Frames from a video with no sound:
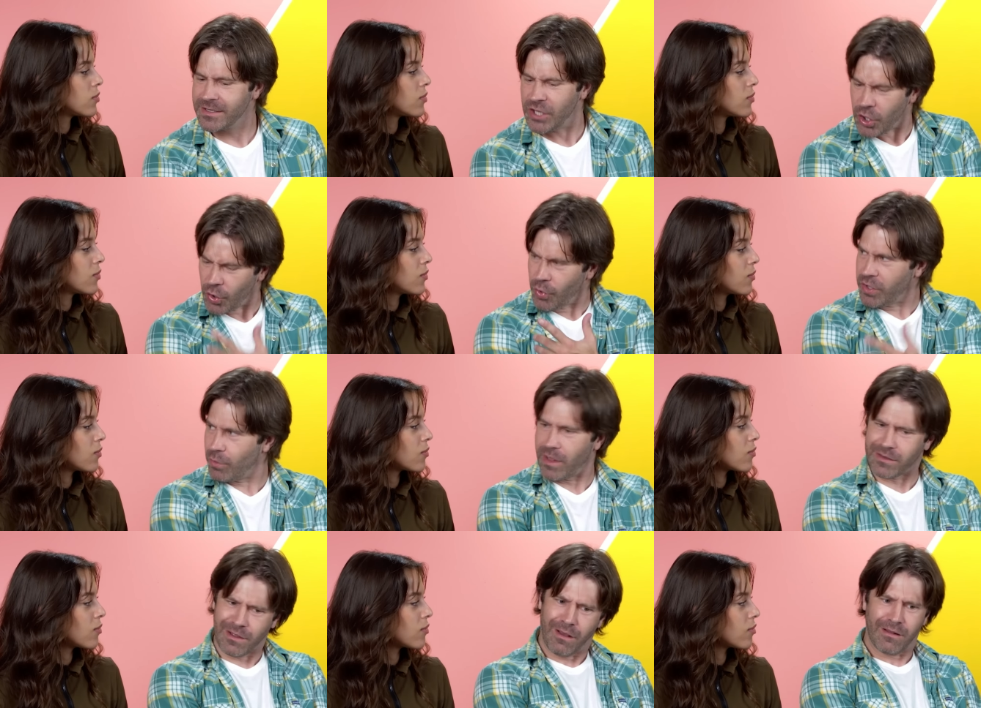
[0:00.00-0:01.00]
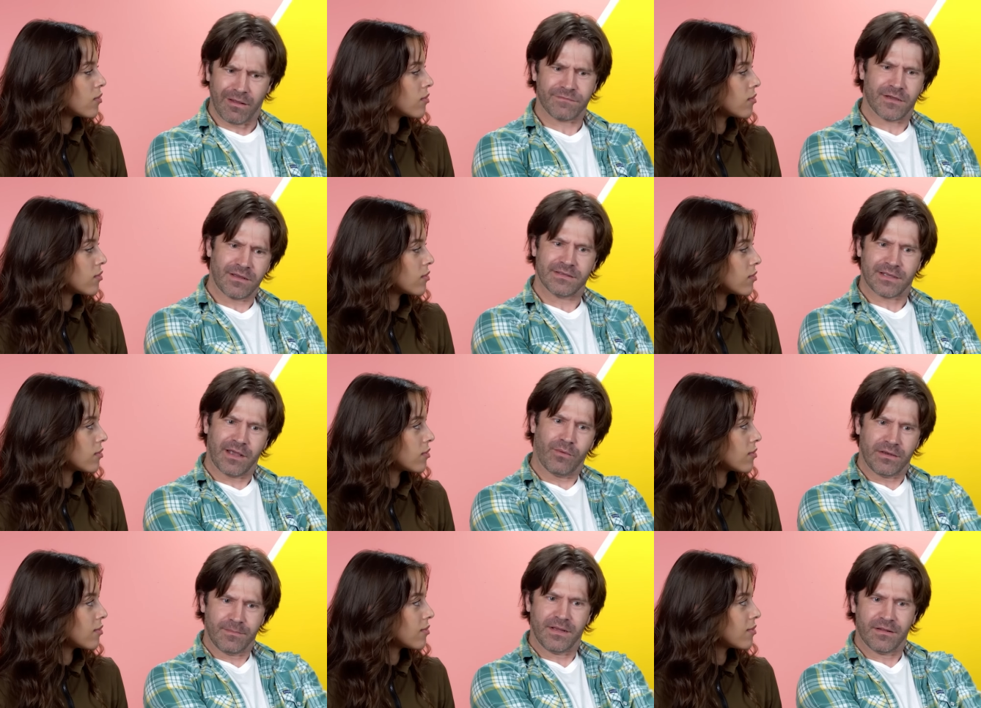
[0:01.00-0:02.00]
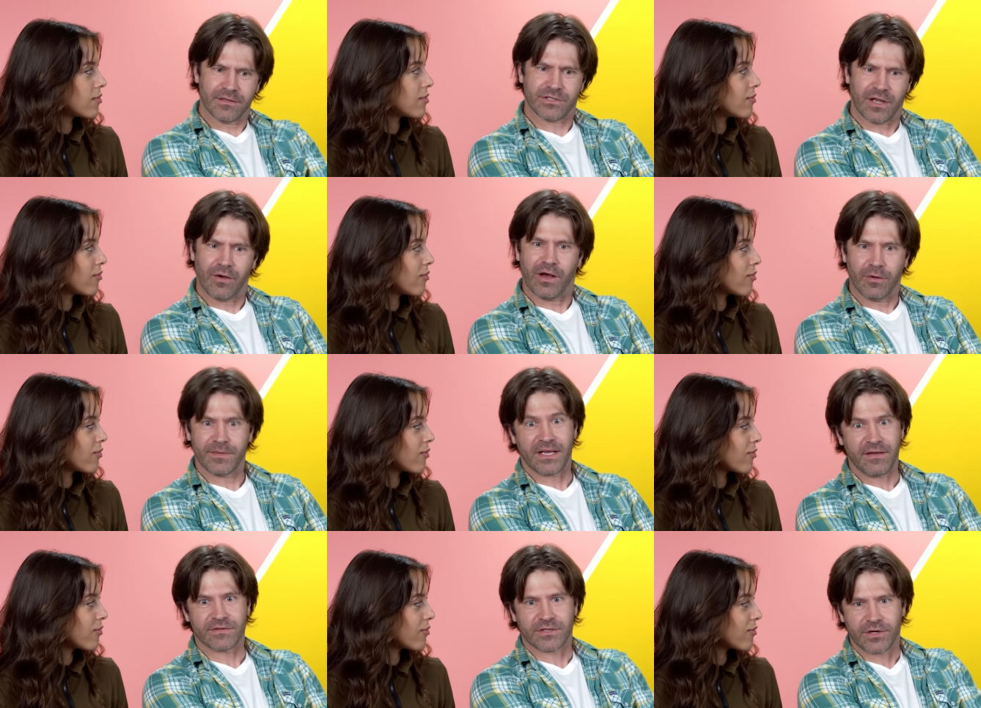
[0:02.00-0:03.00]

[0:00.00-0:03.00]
Speaker 1: You. You were like, oh, I love cookies. I can't wait to be on the show. I hope they give us